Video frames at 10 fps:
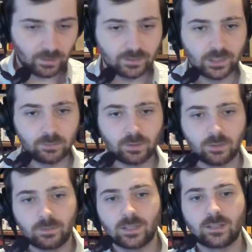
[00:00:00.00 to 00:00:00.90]
That's one of the
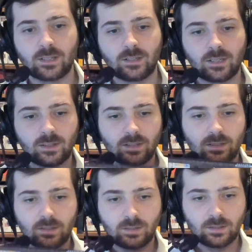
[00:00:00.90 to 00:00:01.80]
reasons I like
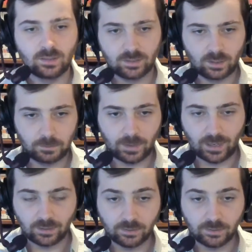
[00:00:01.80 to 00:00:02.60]
these ThinkPads,